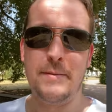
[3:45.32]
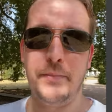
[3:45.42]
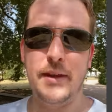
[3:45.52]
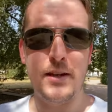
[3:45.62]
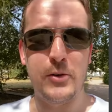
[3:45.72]

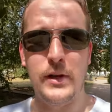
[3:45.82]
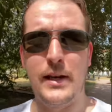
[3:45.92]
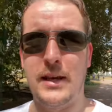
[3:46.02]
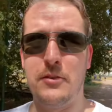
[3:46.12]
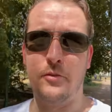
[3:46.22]
didn't
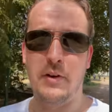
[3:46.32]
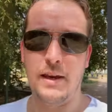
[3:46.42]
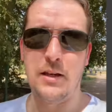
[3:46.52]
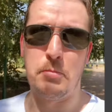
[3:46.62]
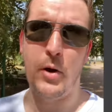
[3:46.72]
really
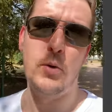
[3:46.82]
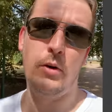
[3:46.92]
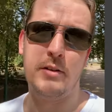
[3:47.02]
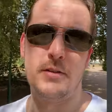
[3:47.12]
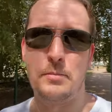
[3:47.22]
invade
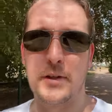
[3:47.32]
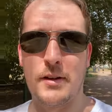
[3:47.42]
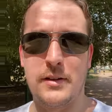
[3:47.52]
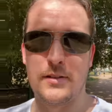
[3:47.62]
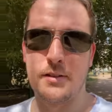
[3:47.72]
Poland
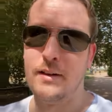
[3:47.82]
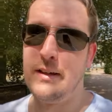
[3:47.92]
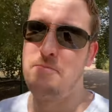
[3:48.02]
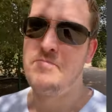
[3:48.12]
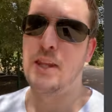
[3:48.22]
because
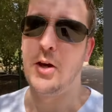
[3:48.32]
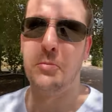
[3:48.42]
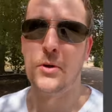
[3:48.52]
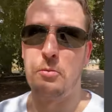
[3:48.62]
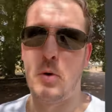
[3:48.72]
they
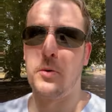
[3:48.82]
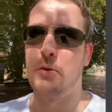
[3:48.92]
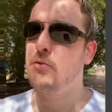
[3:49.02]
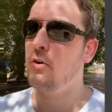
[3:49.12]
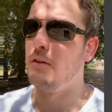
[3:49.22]
would be at war with
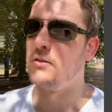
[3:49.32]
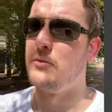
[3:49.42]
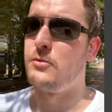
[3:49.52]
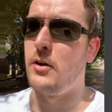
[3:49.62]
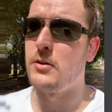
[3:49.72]
France
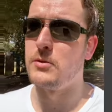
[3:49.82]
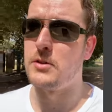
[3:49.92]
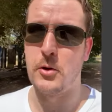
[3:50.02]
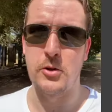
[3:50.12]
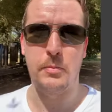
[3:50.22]
and France was
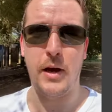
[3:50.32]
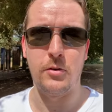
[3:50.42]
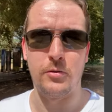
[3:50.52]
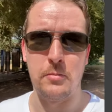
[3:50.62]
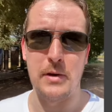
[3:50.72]
the most
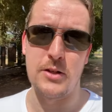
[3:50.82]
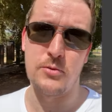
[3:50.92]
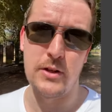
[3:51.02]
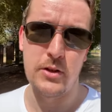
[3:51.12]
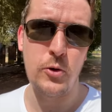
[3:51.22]
powerful
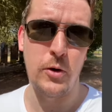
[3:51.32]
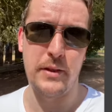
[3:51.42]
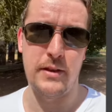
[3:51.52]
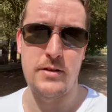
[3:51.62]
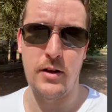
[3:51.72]
military in Europe
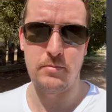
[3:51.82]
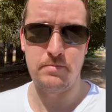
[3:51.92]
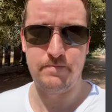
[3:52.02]
at the time